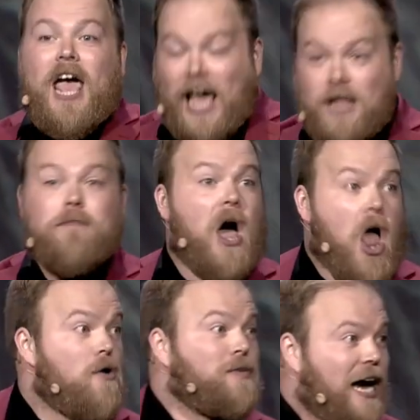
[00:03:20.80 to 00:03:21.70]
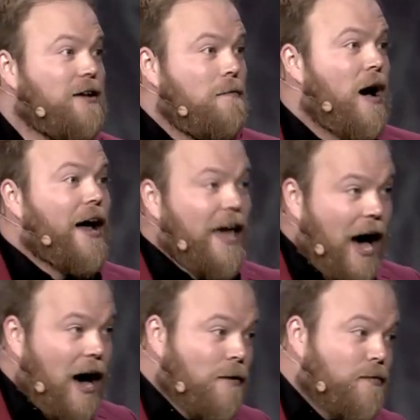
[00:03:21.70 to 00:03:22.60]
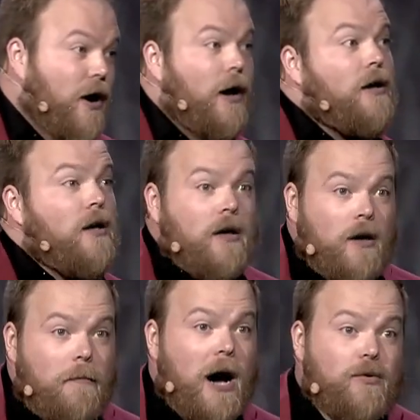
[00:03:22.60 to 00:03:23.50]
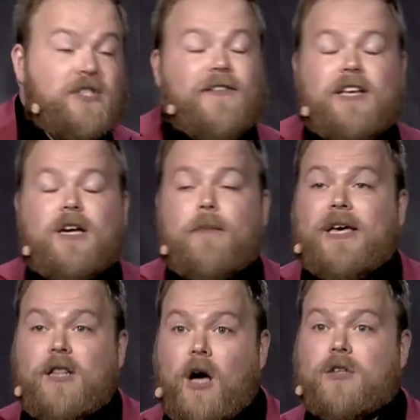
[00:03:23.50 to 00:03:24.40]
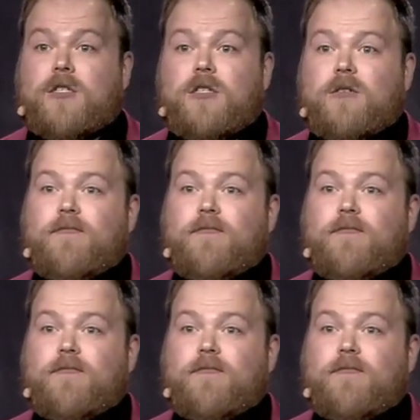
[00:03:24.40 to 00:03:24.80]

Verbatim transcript: in my hometown of Market Harborough, but I was feeling a bit lost.